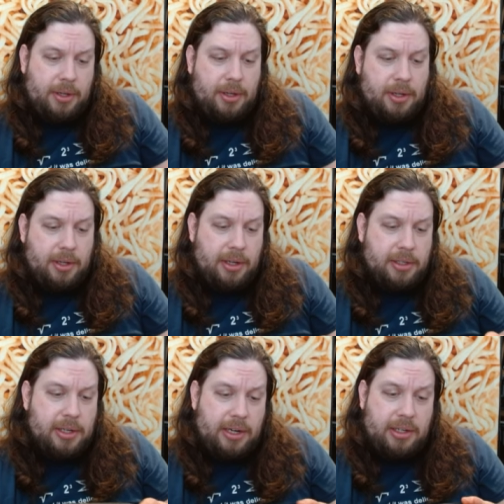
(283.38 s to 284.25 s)

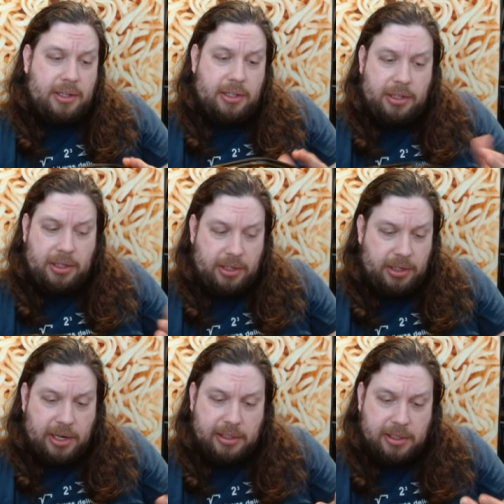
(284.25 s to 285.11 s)
it's not a
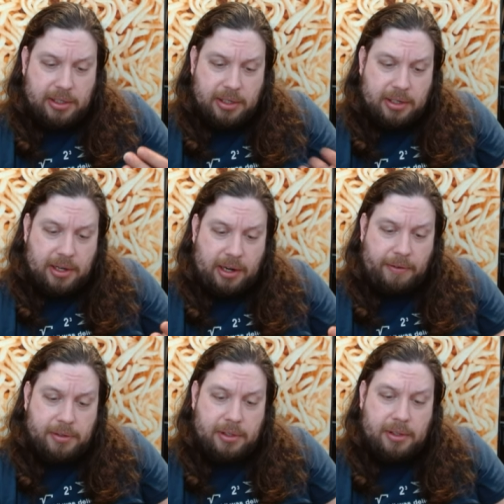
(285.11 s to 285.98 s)
dust kind
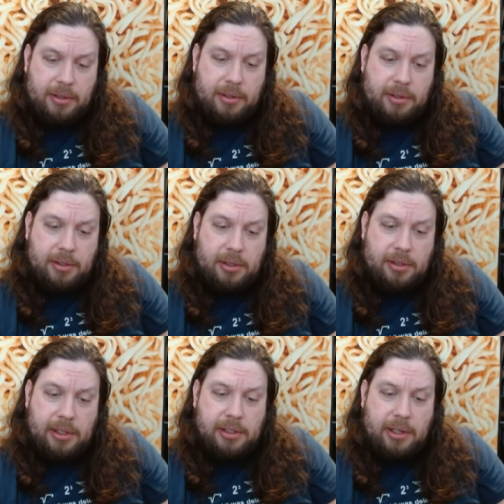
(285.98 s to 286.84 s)
of
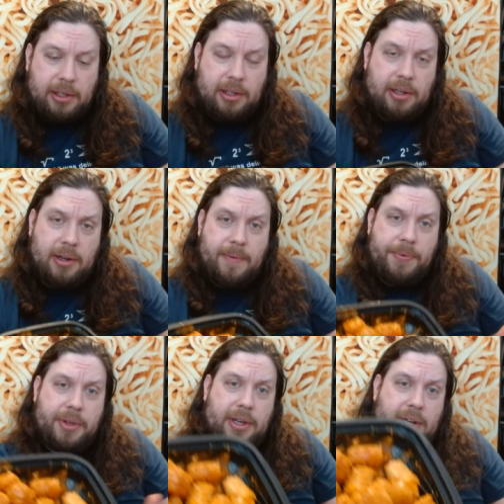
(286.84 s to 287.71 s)
seasoning.
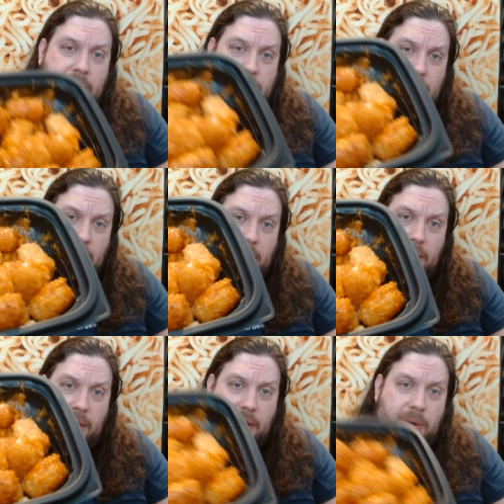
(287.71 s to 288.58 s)
It is a
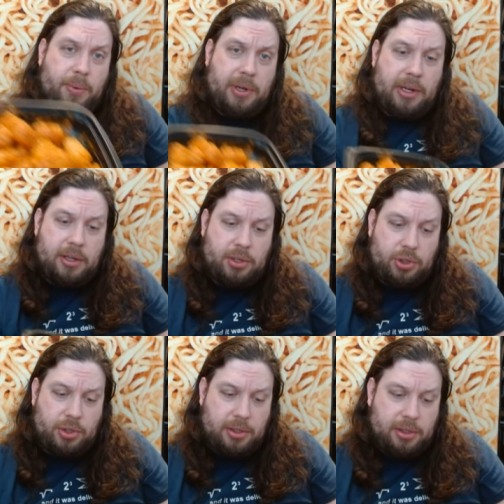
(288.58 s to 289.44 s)

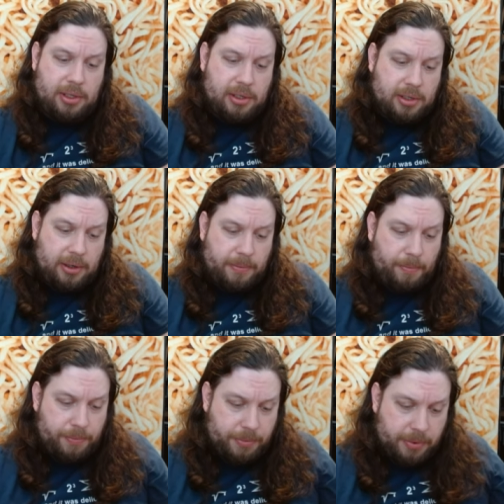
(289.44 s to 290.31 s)
liquidish seasoning.
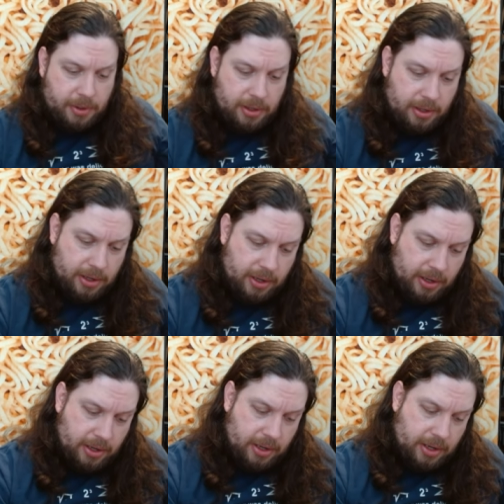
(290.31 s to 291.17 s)

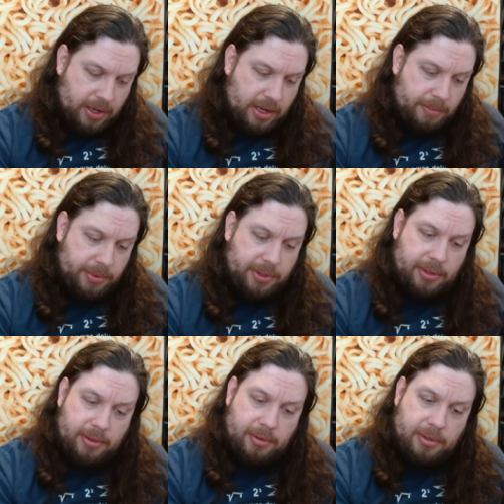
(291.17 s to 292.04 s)
Um,
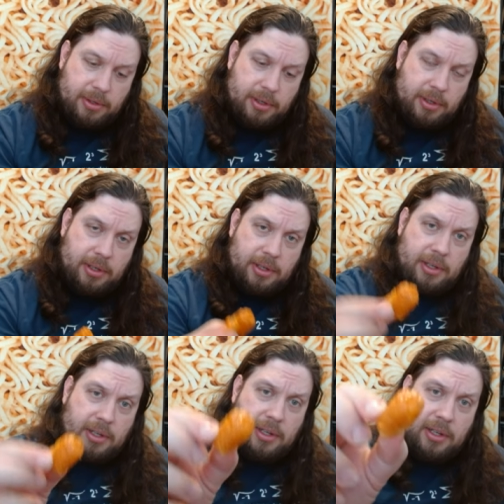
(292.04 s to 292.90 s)
so
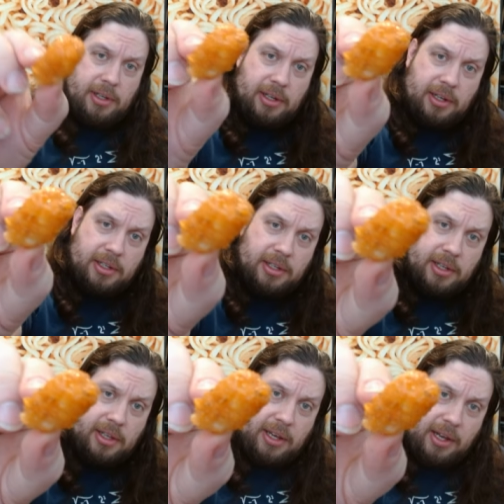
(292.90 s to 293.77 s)
it is
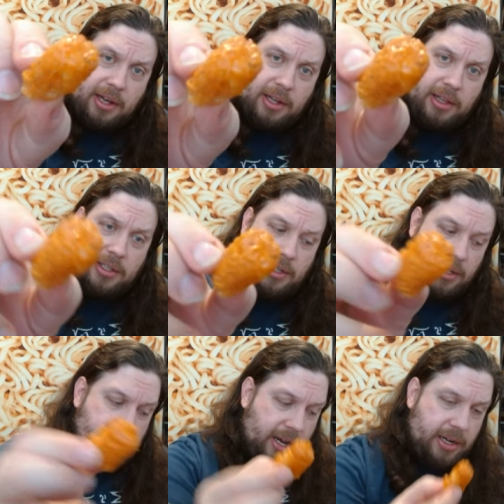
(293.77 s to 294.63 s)
like a
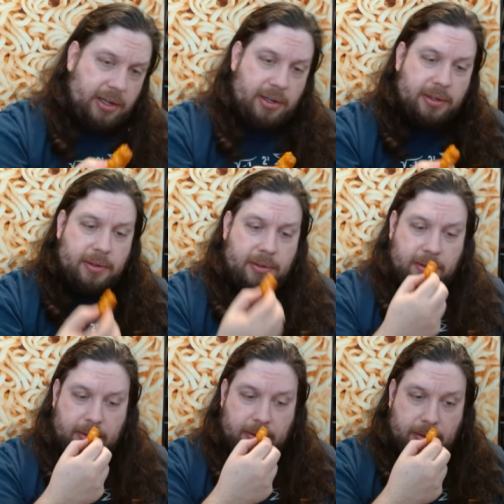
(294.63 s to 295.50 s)
glistening tot.
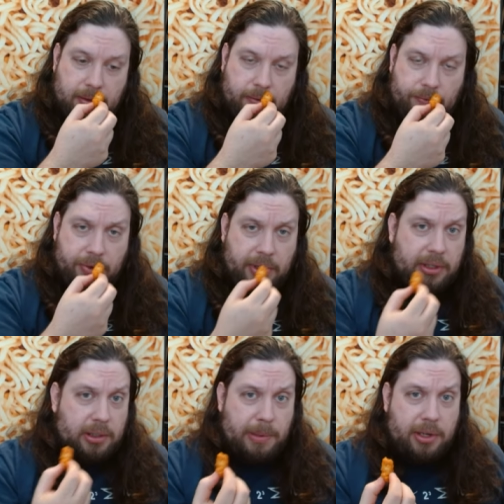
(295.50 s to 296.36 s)

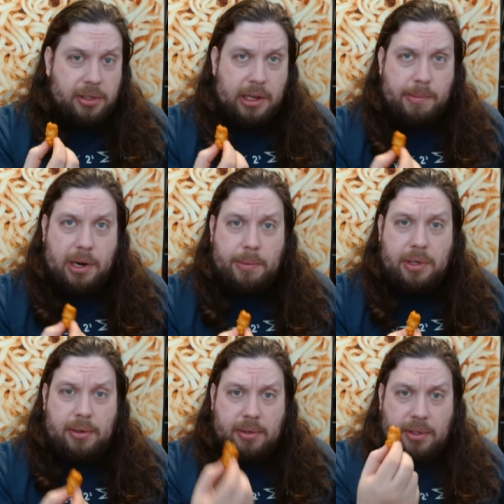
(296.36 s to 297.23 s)
It smells like
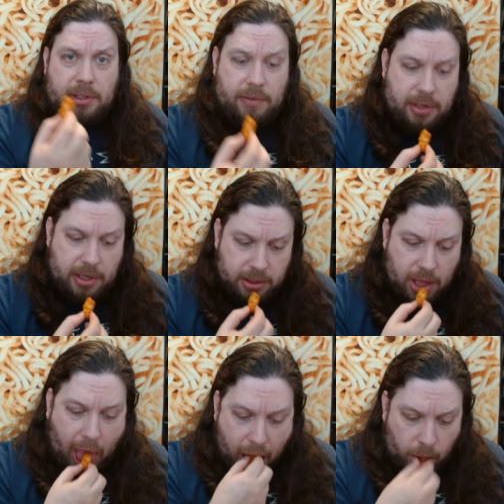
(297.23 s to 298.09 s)
barbecue. Let's give it a taste.